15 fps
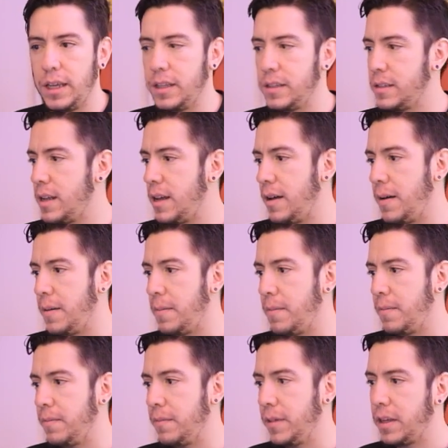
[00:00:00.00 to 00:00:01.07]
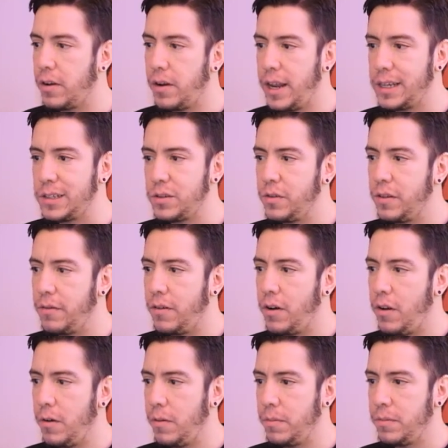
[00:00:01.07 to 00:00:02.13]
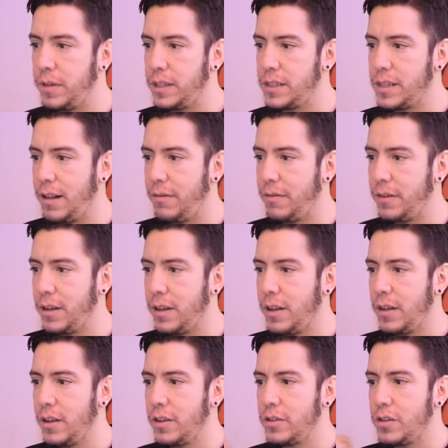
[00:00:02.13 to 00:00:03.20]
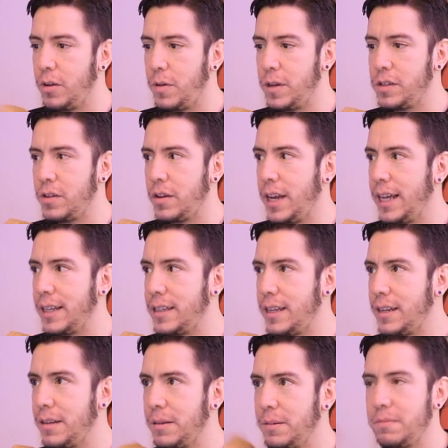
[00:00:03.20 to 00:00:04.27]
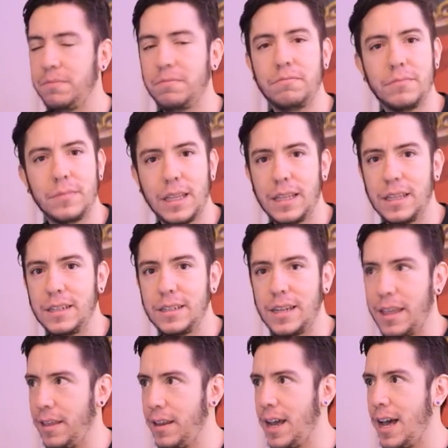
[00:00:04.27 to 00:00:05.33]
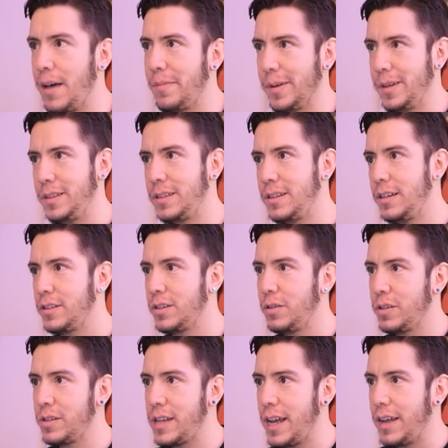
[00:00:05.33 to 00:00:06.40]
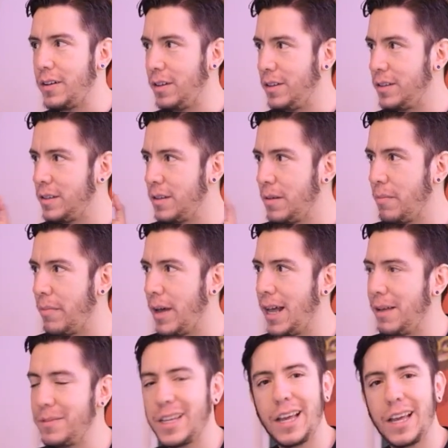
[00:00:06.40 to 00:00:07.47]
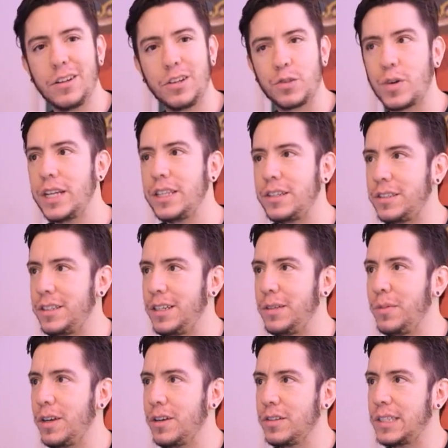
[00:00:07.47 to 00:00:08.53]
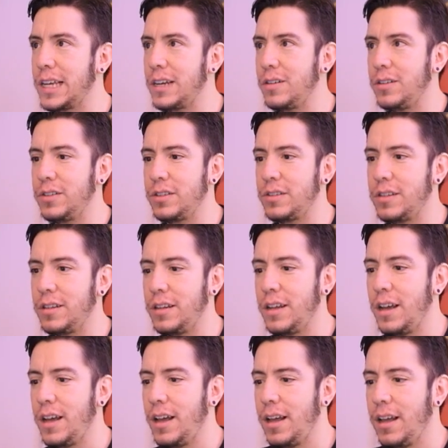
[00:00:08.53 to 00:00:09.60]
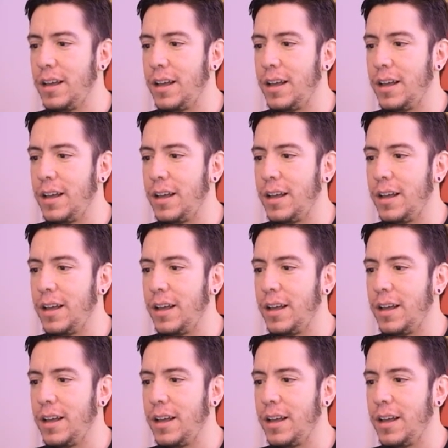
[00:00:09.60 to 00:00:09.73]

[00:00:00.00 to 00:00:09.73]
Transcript: is it connects to the volume itself. So once you connect it, nothing happens. Let's go to cycles. Bam, cycles renders it, because cycles doesn't